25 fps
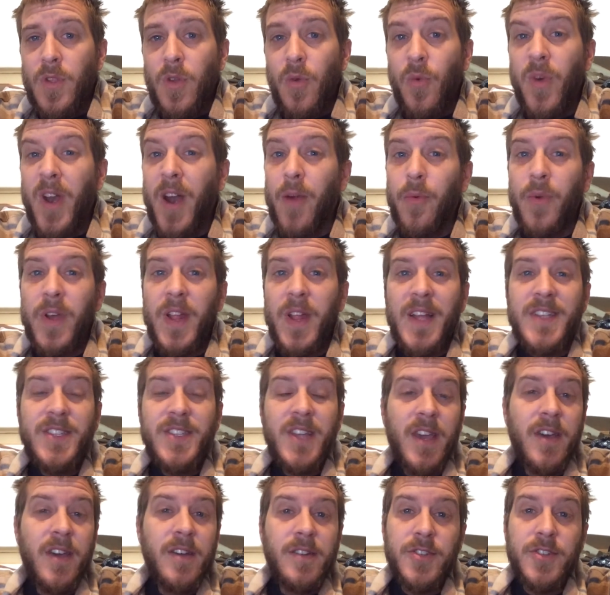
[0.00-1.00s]
When I realized
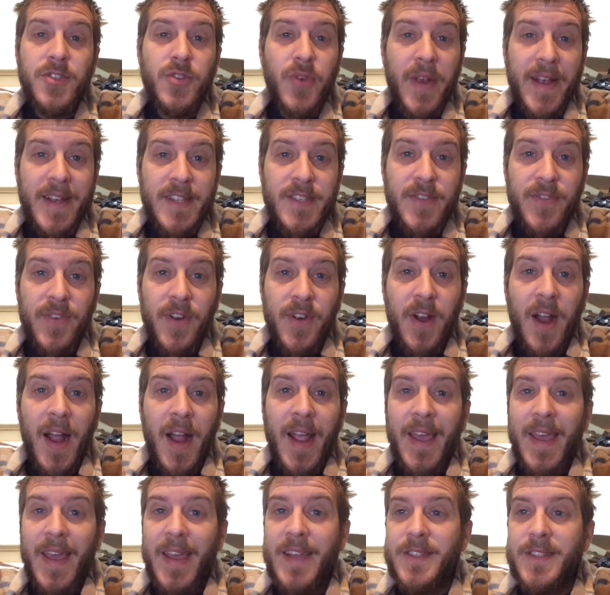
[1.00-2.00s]
I couldn't transfer,
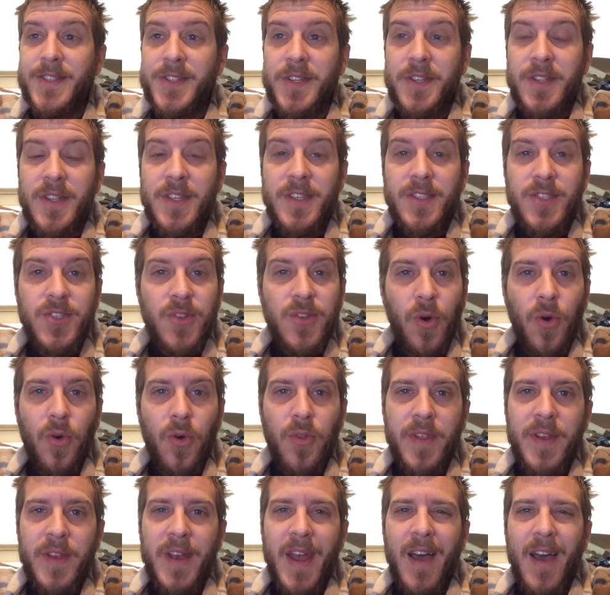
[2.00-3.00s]
I instantly
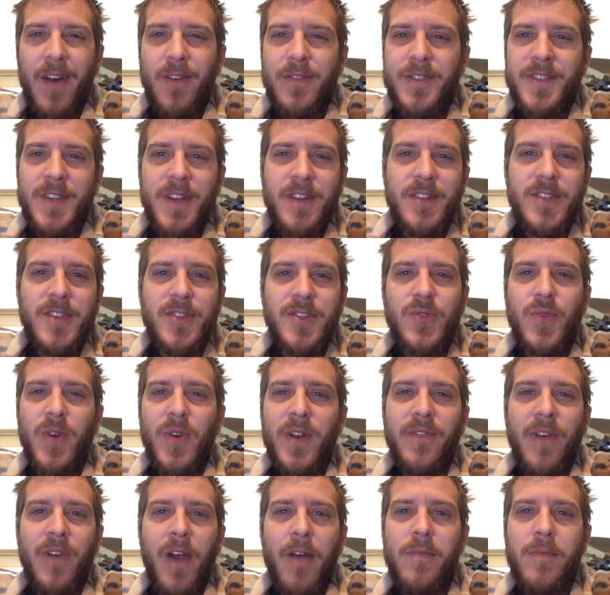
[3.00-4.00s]
sold, and now instead of
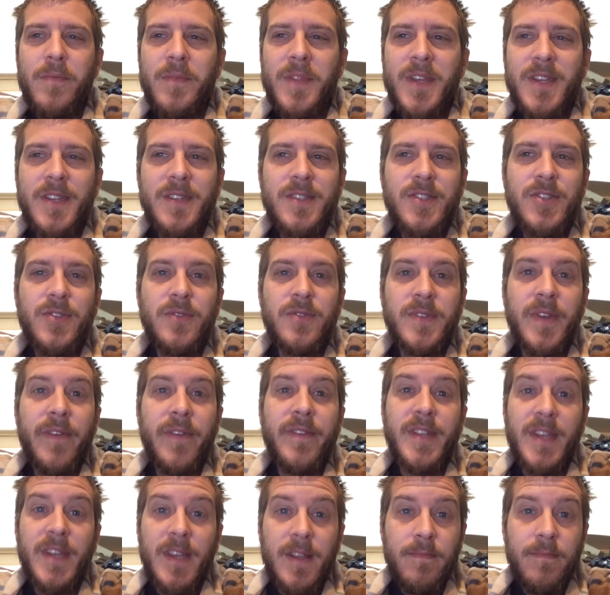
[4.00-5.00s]
225, I'm like
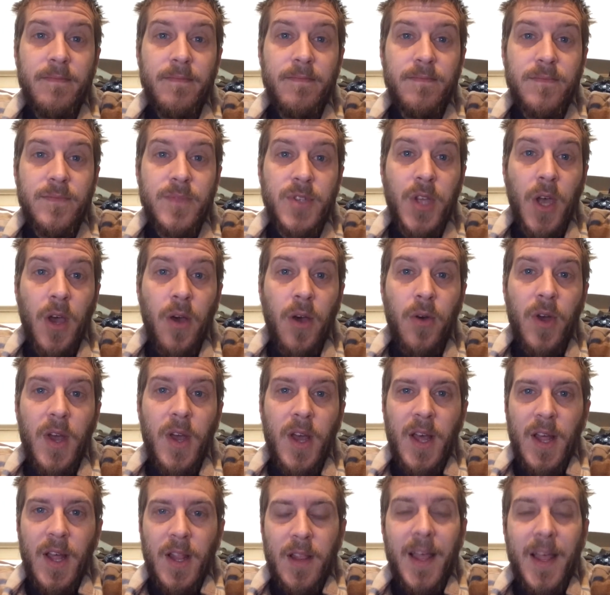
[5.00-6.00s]
217. So
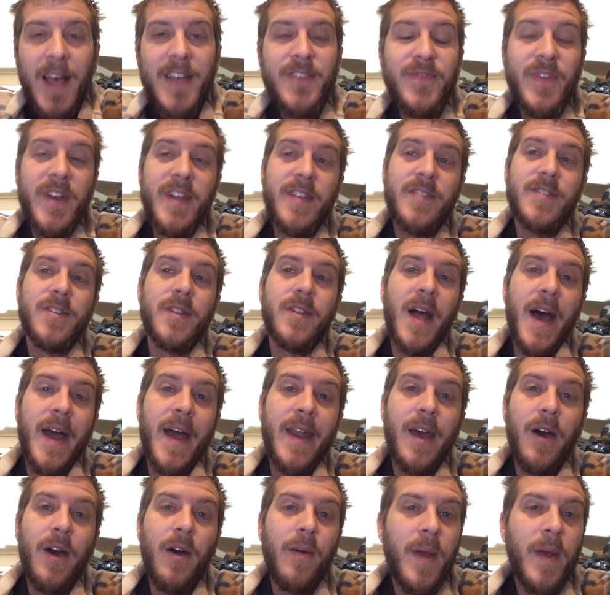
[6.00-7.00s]
last video is a lie.
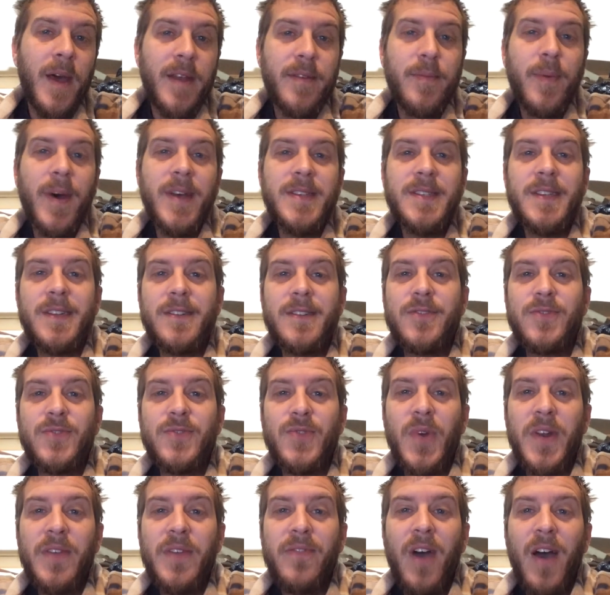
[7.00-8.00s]
Now I'm not depositing
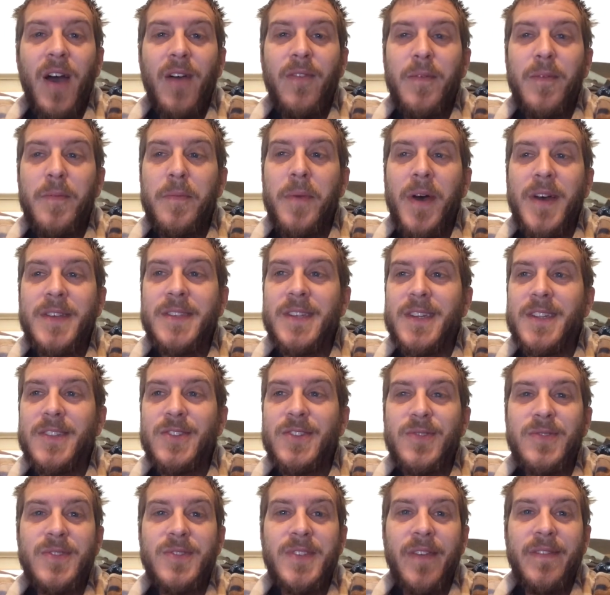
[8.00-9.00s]
225. I'm depositing
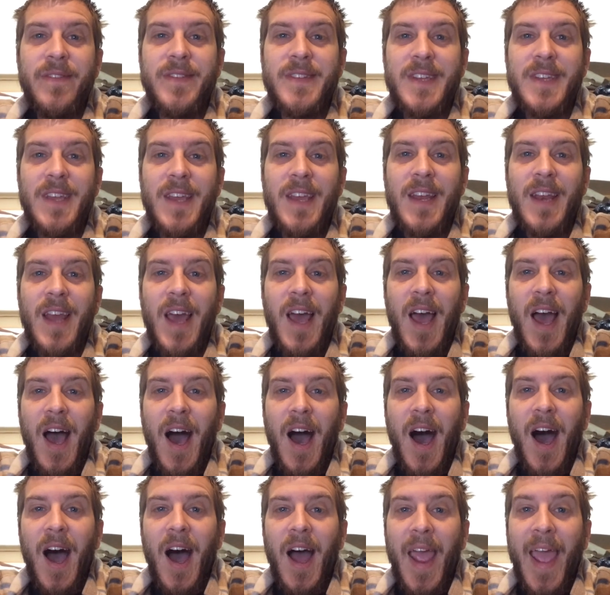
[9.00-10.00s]
217,
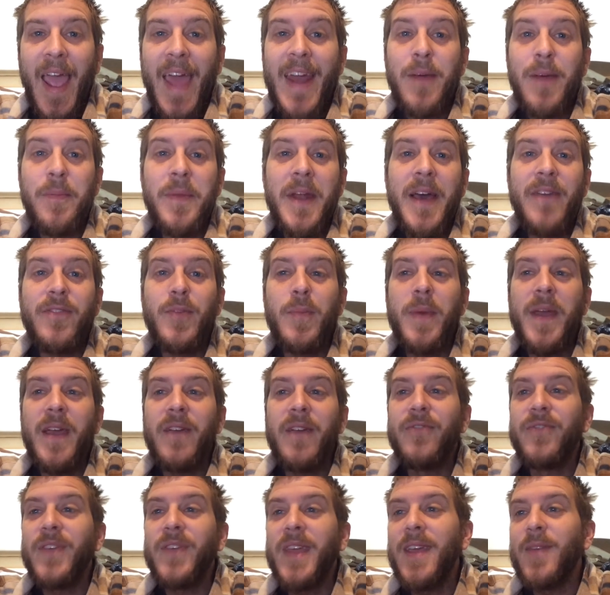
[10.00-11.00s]
and I'm gonna have to pay
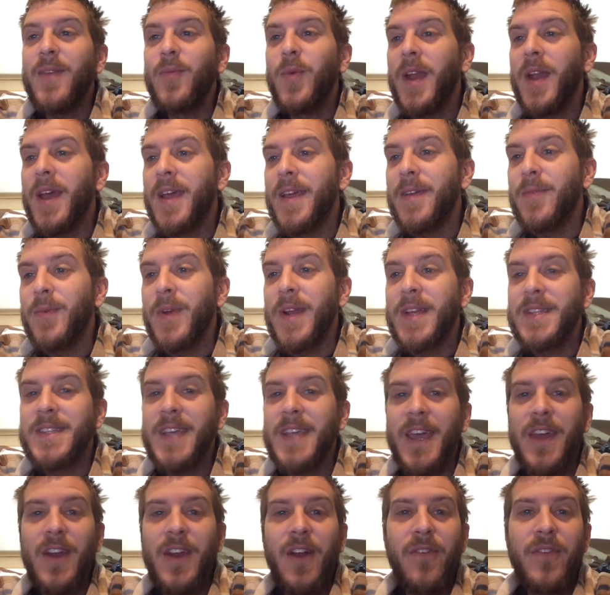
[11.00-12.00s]
a fee when I
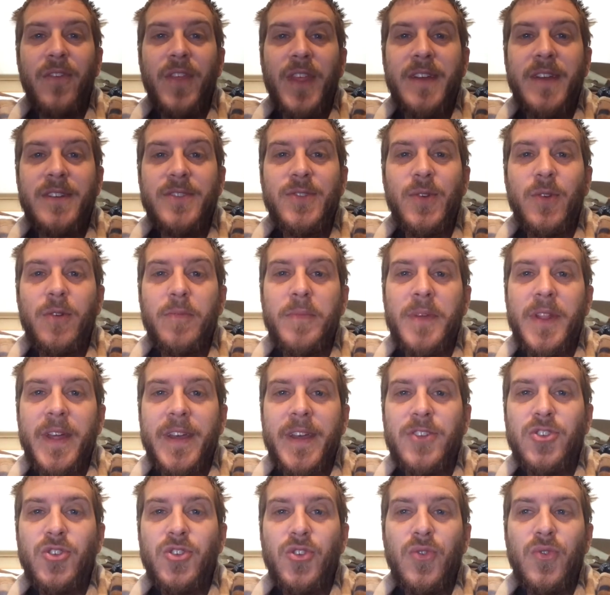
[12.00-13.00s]
take it over there. So it'll be
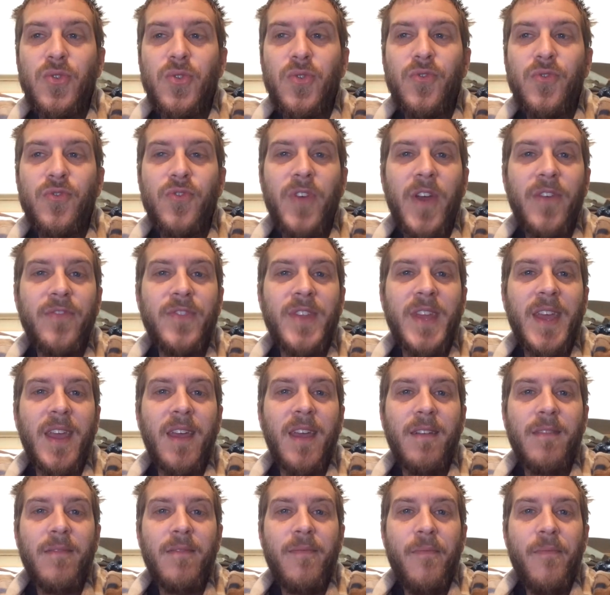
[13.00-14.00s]
like 215.